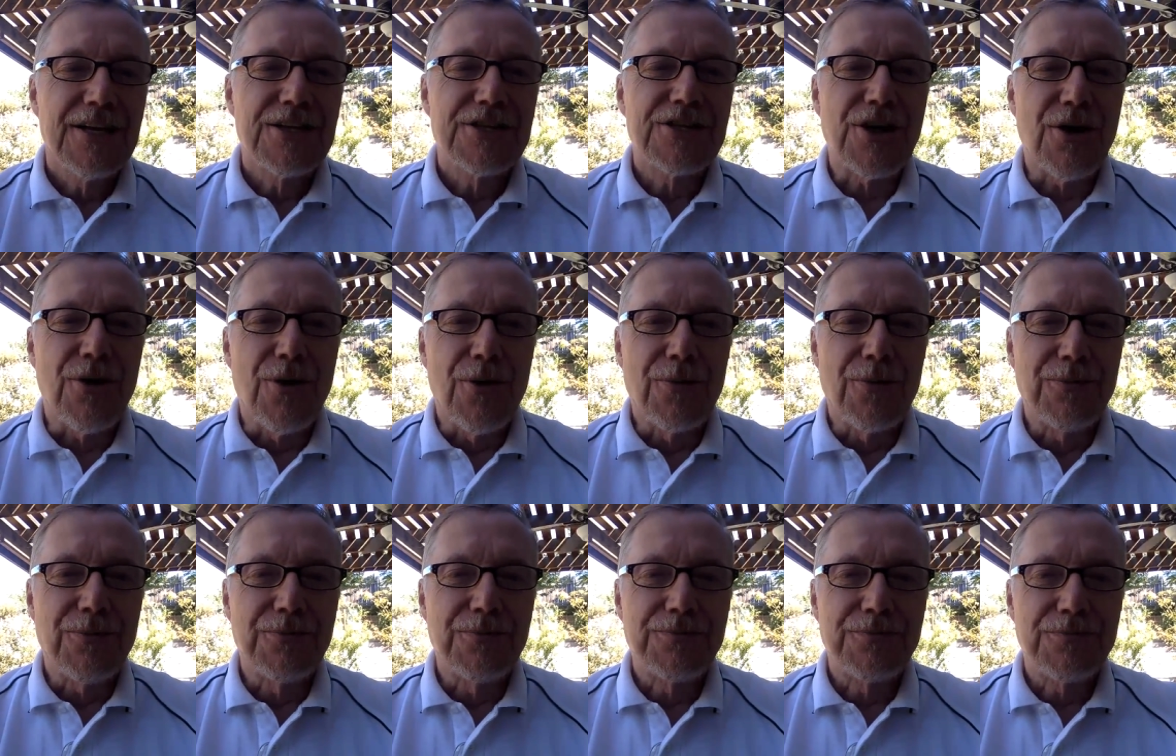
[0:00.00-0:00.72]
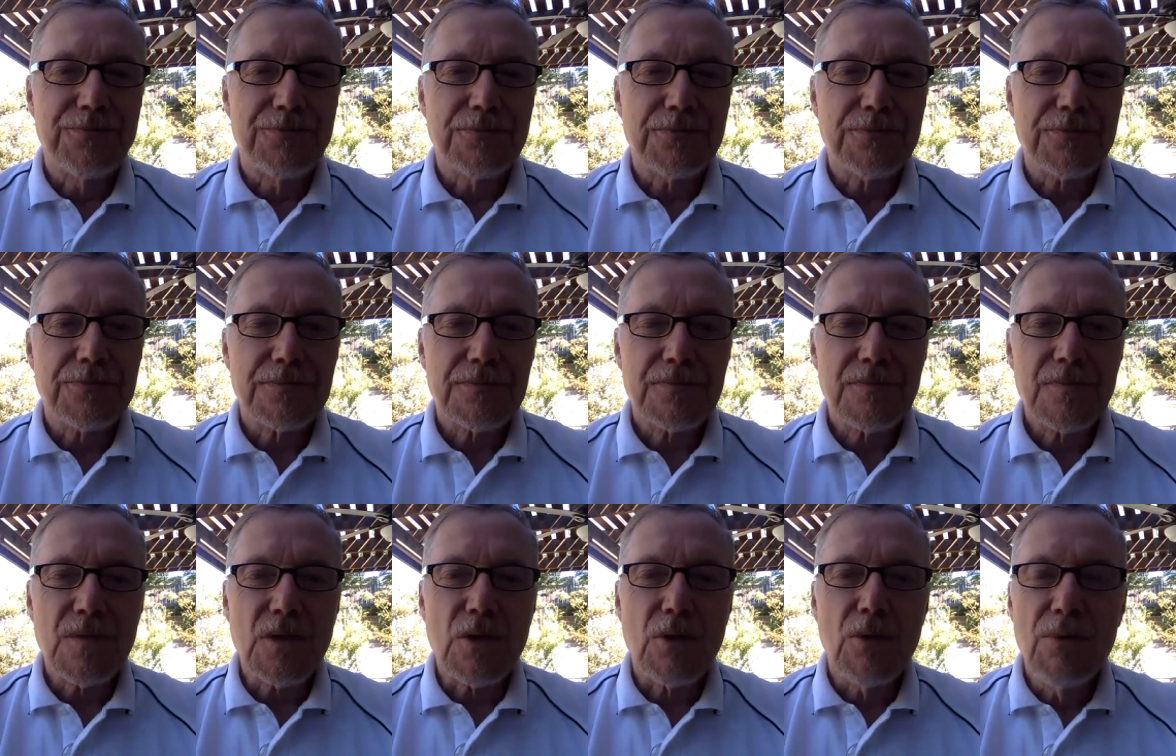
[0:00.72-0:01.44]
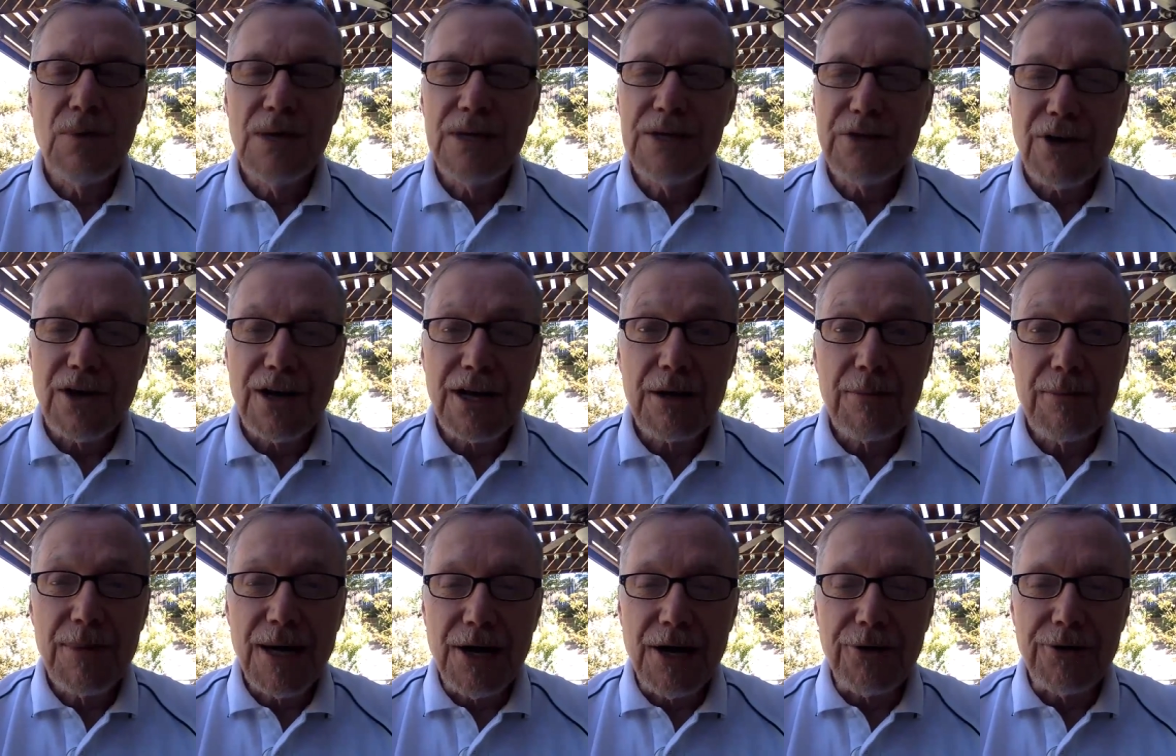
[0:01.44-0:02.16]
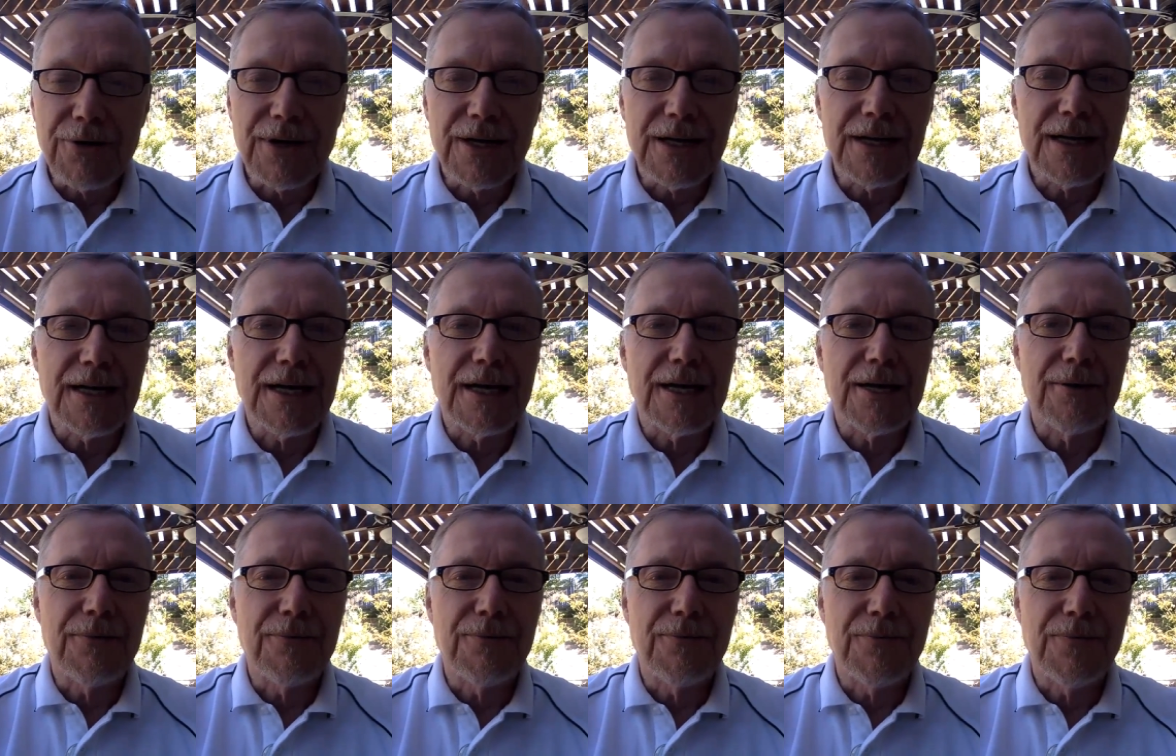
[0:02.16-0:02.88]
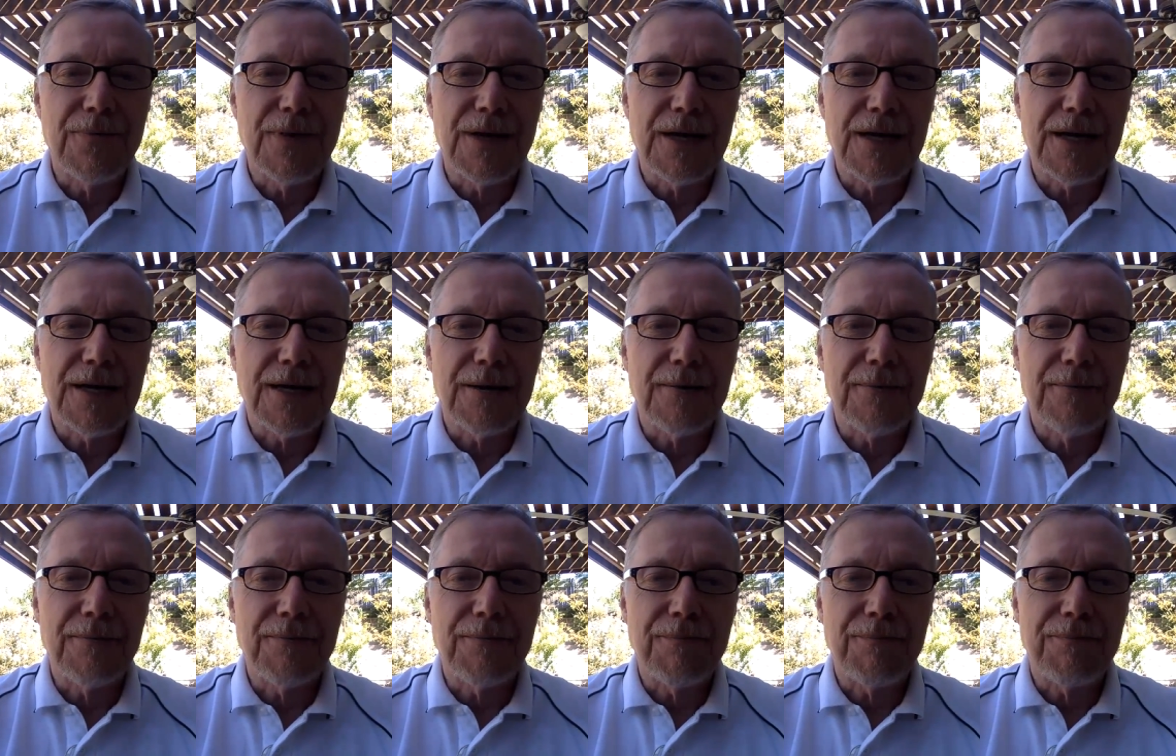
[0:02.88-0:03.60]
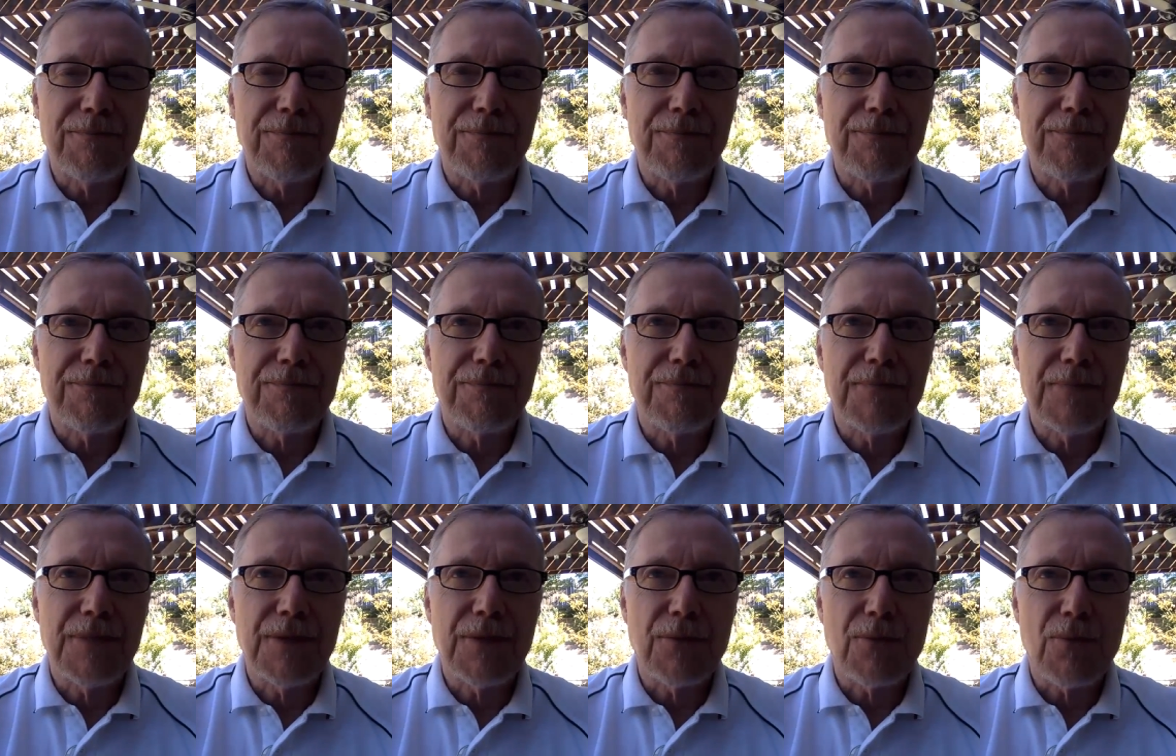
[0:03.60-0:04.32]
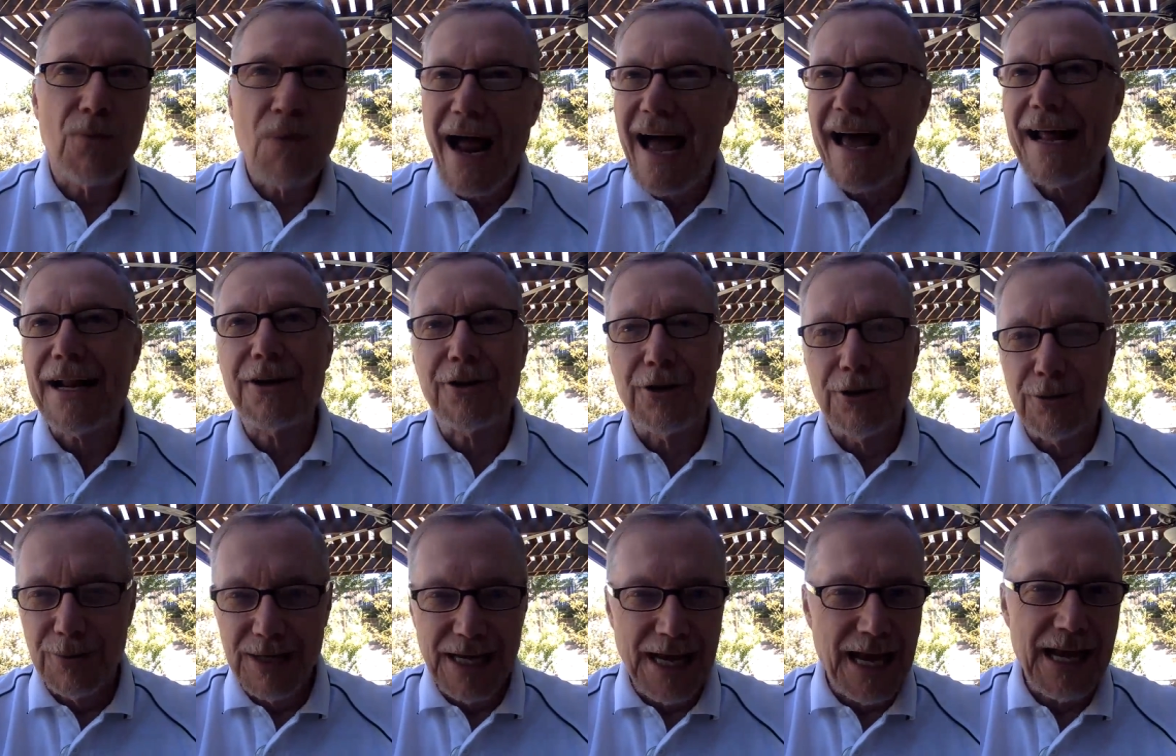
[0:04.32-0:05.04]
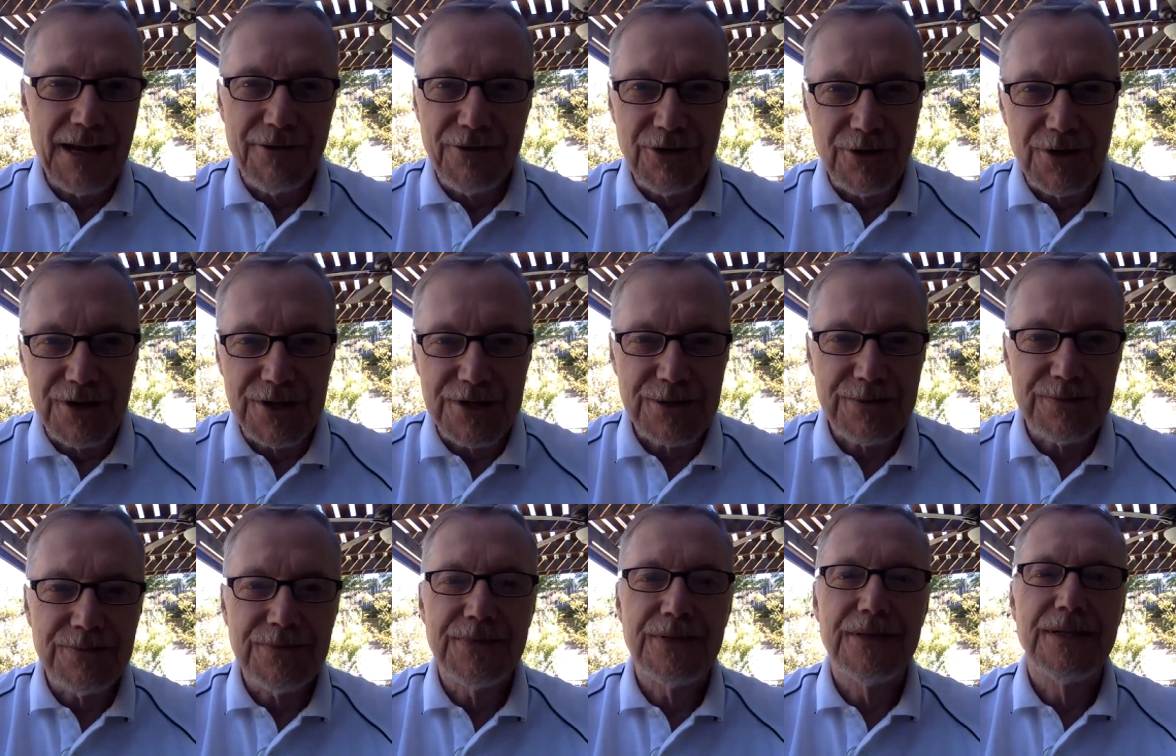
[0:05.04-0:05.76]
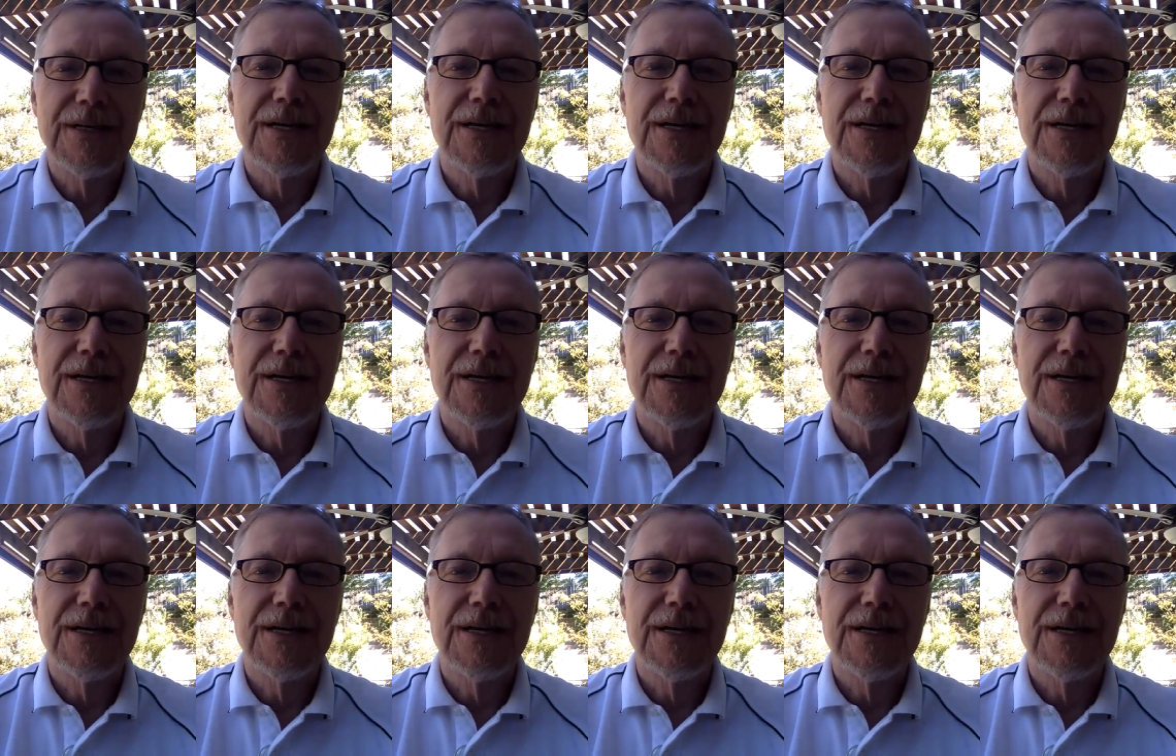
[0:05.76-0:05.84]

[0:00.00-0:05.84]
So, when we talk about um, um, radical behaviorism,